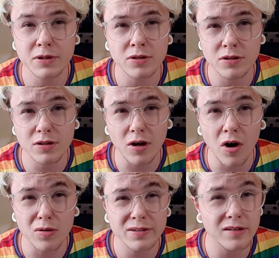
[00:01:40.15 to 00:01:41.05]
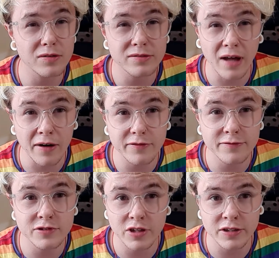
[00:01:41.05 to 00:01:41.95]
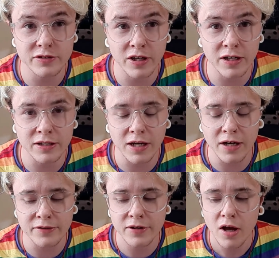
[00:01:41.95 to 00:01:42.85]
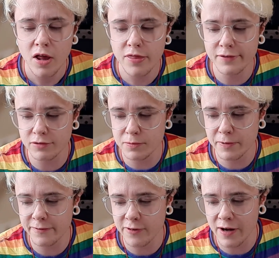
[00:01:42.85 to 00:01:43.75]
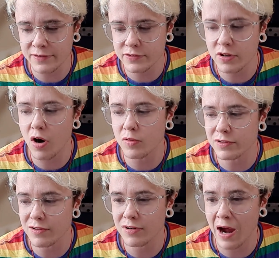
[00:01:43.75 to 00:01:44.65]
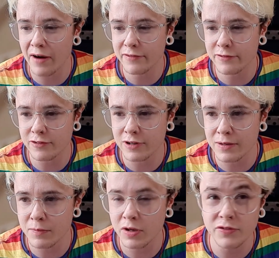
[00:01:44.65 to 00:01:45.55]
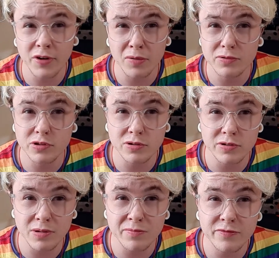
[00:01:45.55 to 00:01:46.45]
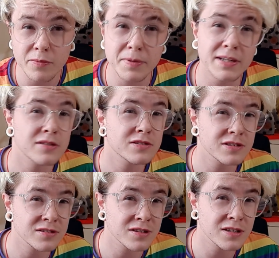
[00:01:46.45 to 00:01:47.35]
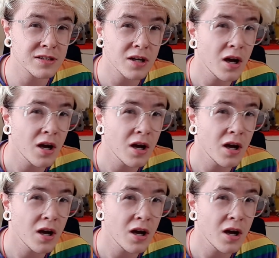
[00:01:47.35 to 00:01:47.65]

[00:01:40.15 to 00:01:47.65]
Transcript: Cook always looks out for JJ, and the group of friends always look out for him and don't judge him for being autistic,